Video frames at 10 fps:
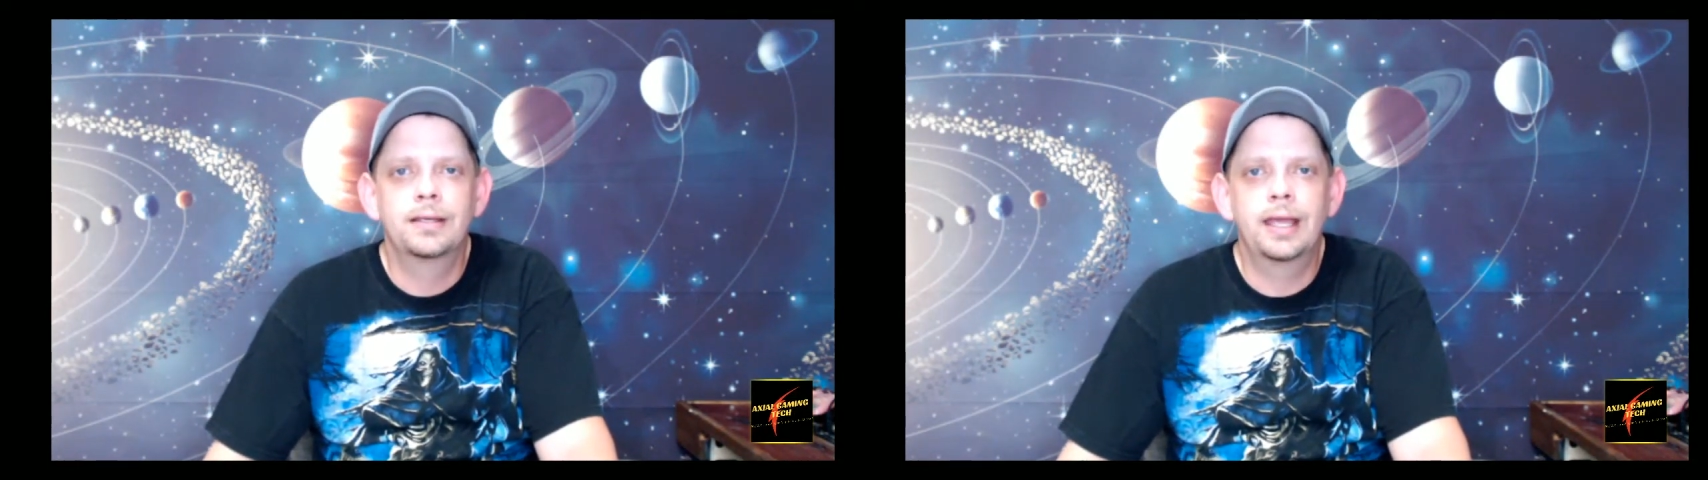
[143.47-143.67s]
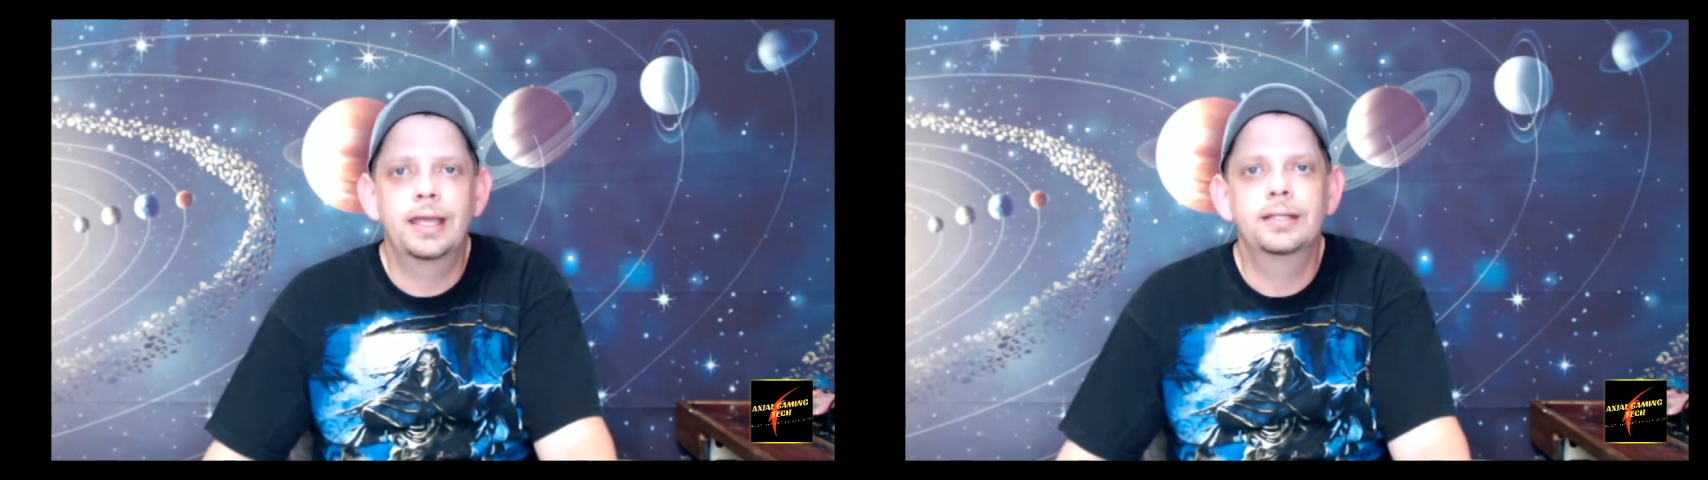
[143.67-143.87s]

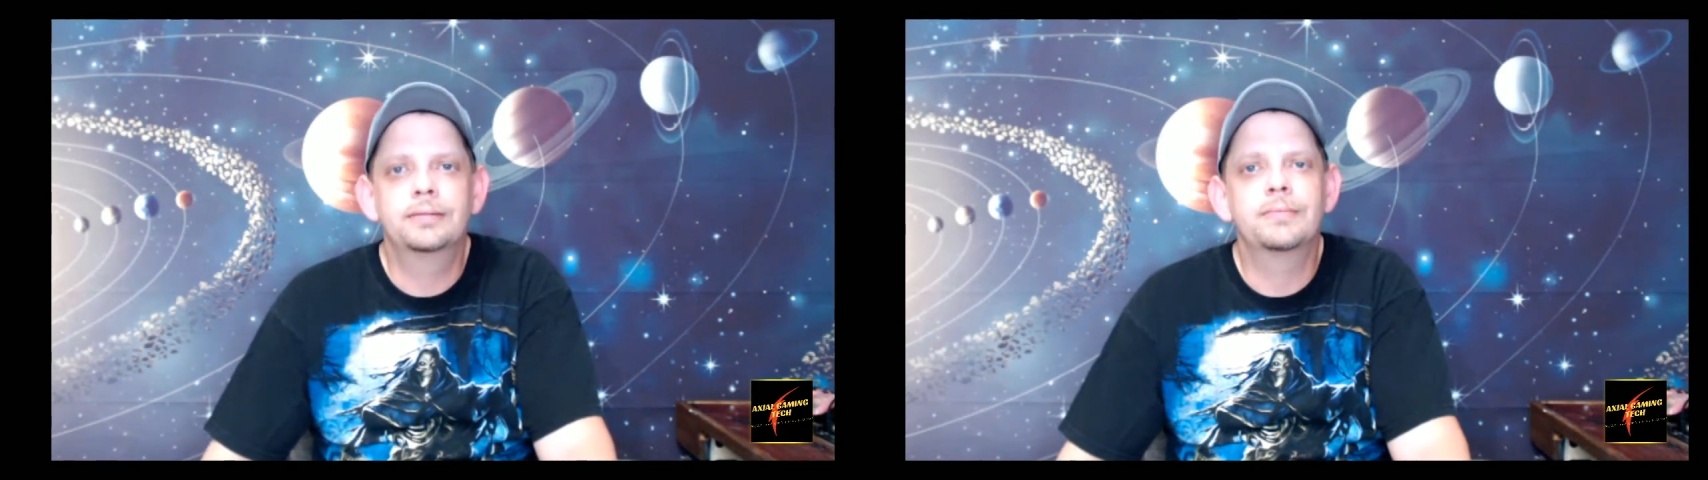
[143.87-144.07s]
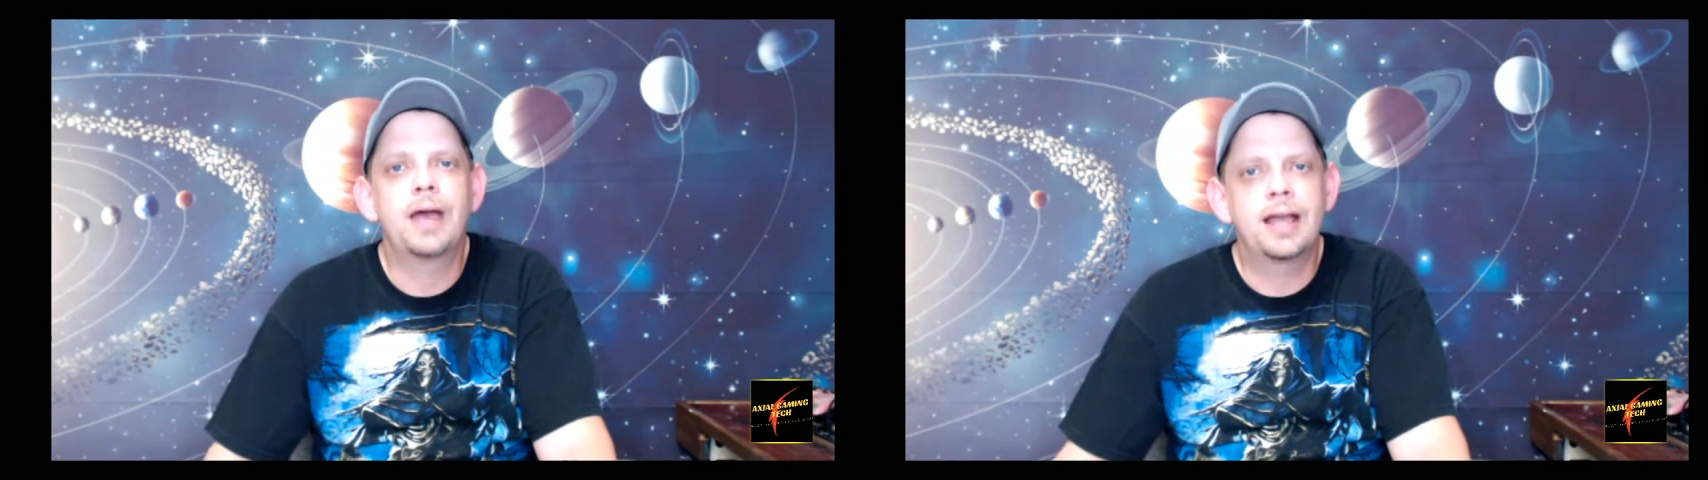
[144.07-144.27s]

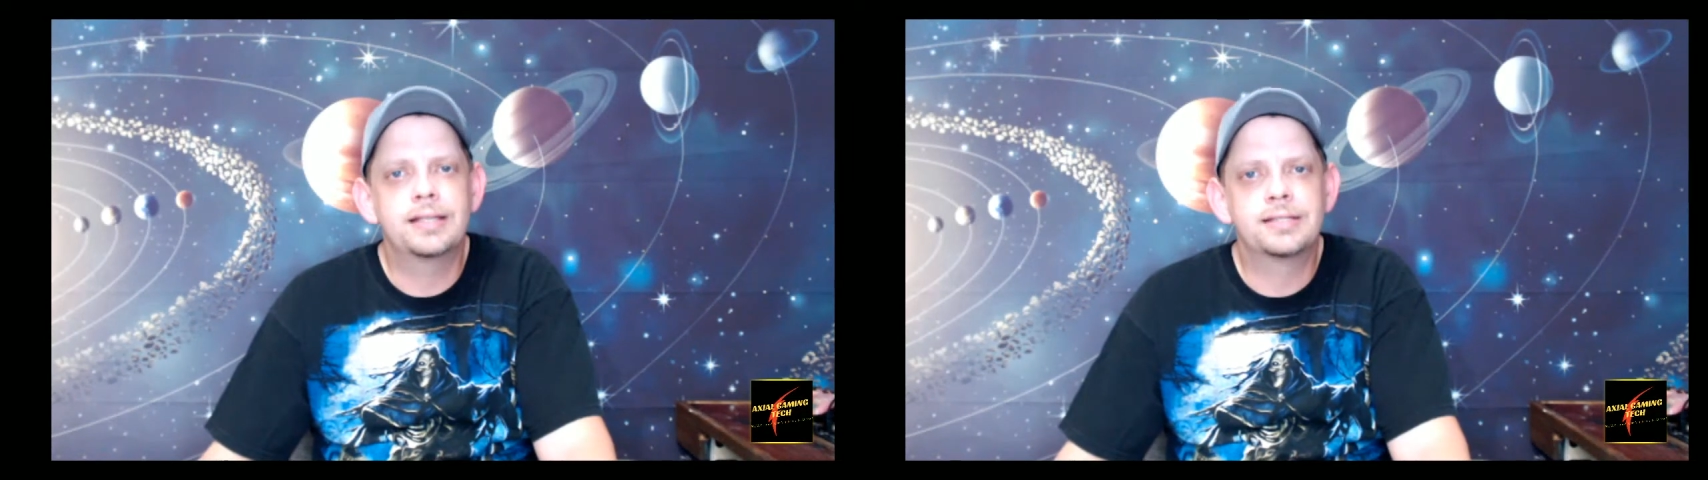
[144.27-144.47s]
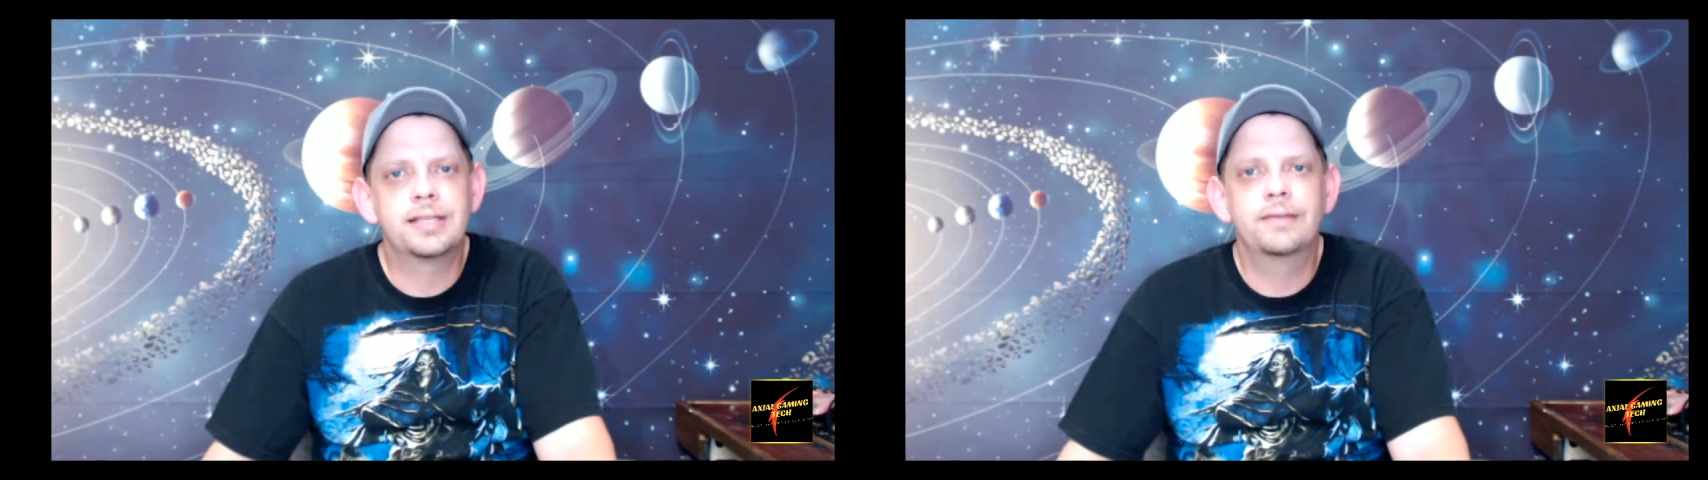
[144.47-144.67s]
and
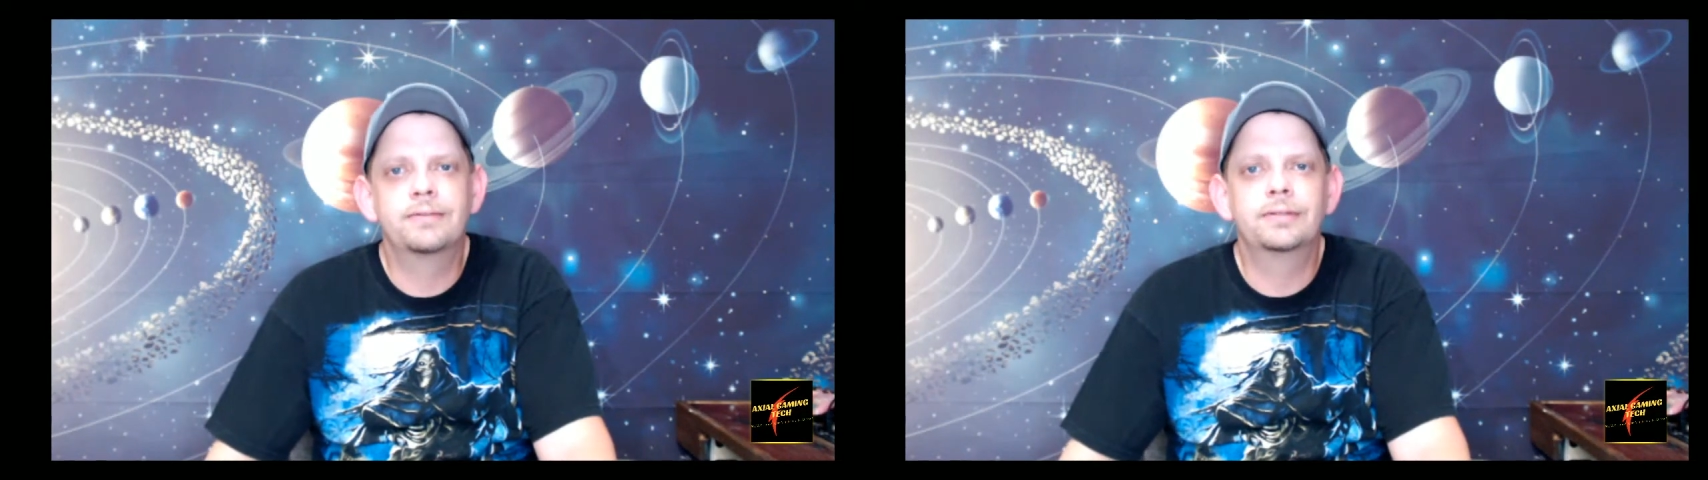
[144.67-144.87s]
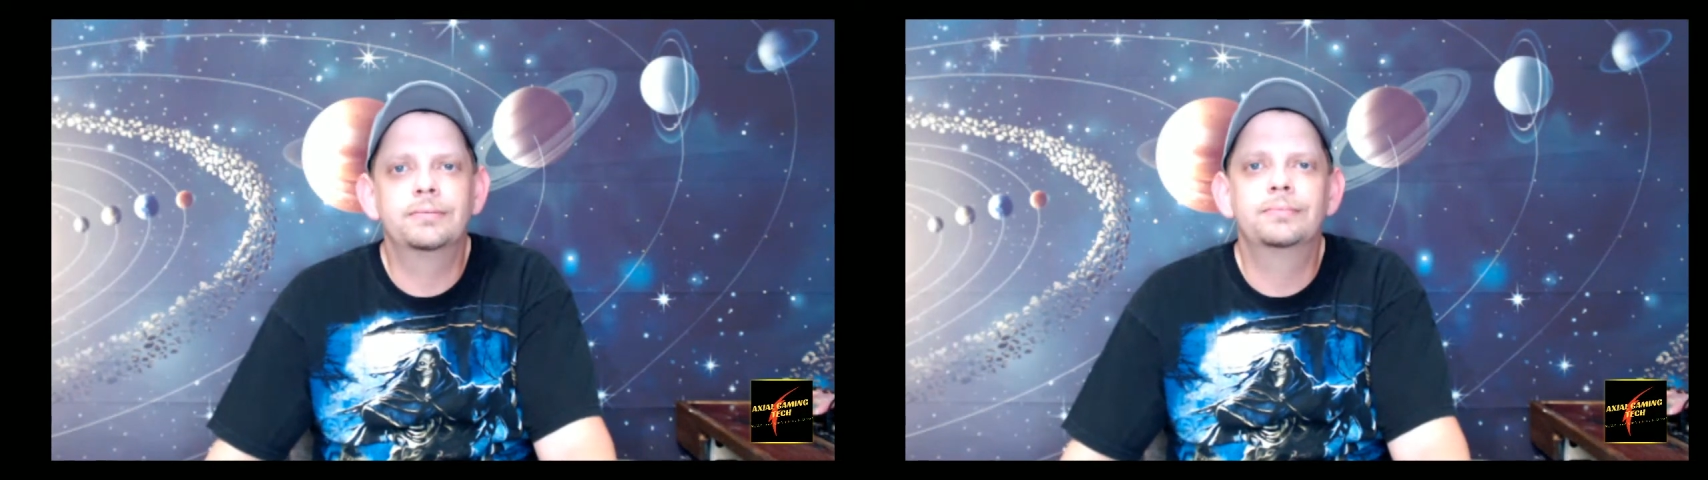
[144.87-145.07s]
i7